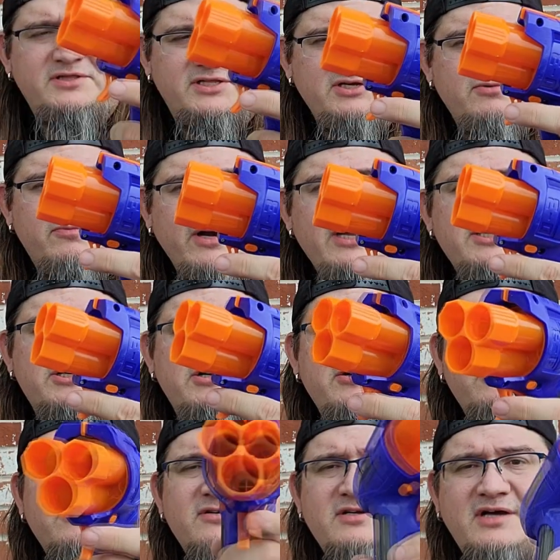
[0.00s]
The Ranger,
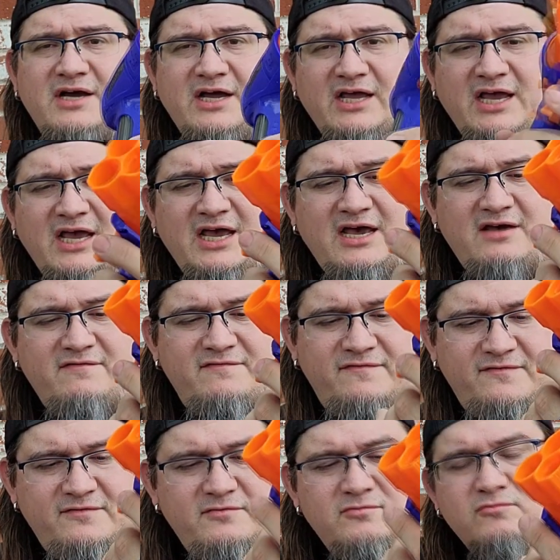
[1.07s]
I have
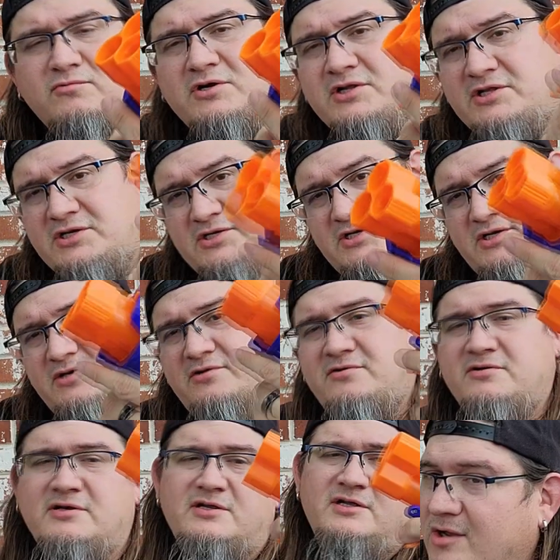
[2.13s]
one of these here.
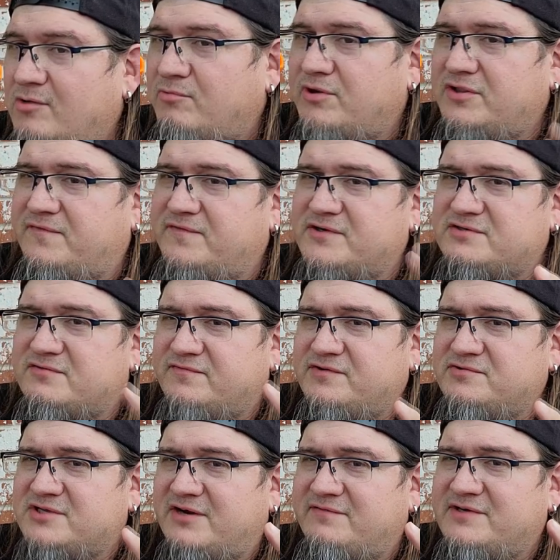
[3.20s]
One of the first
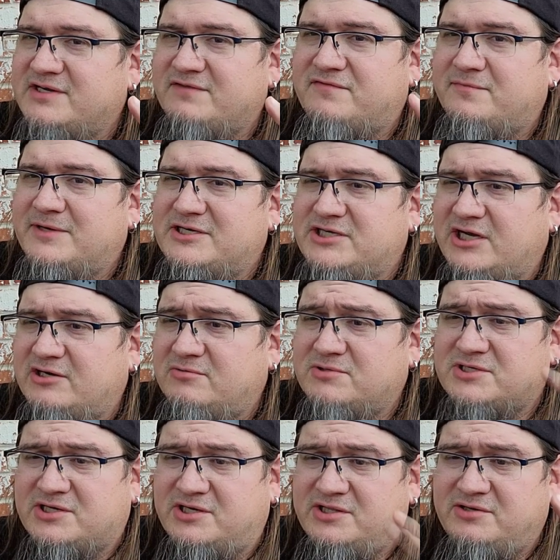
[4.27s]
reviews I ever did for my channel
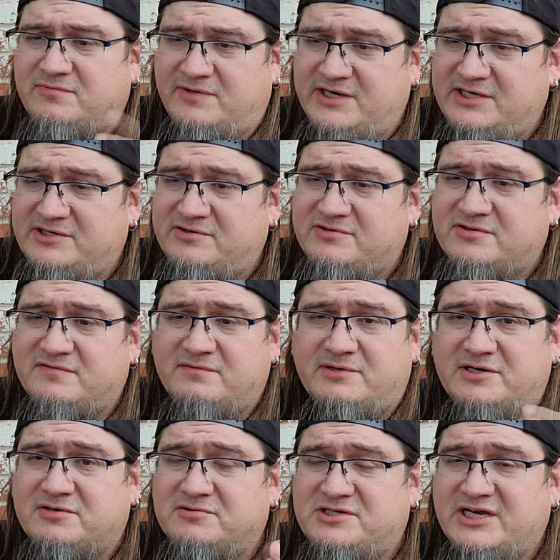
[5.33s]
was on the Ranger, so if you
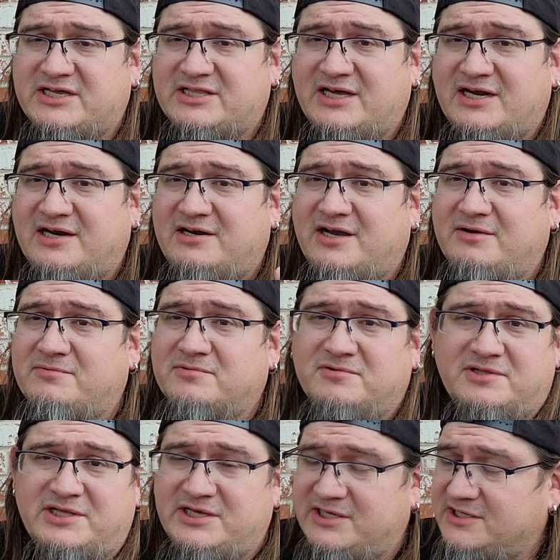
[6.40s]
want to go check that out, I will
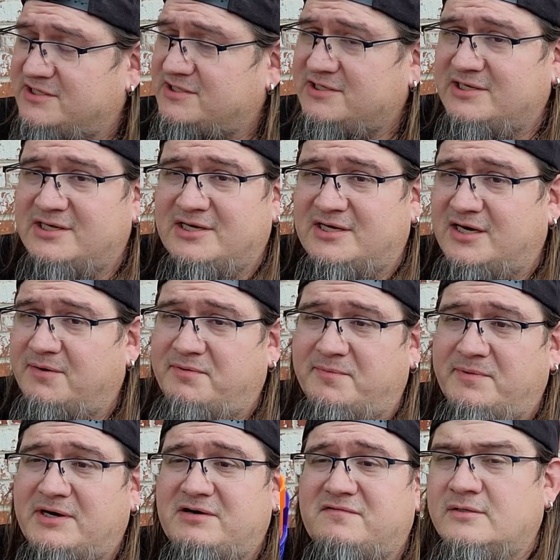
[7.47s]
link it up
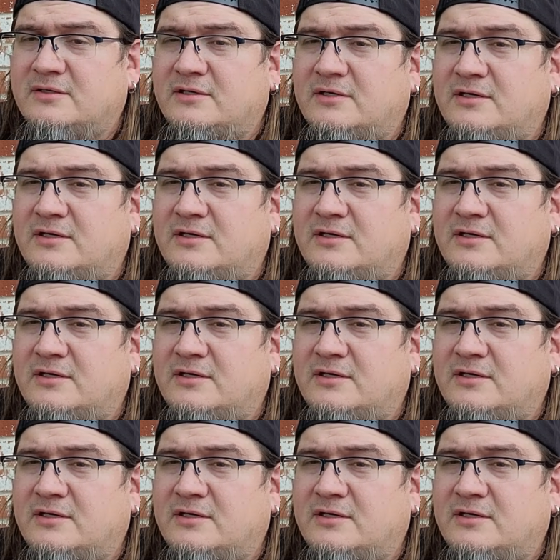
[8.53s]
above.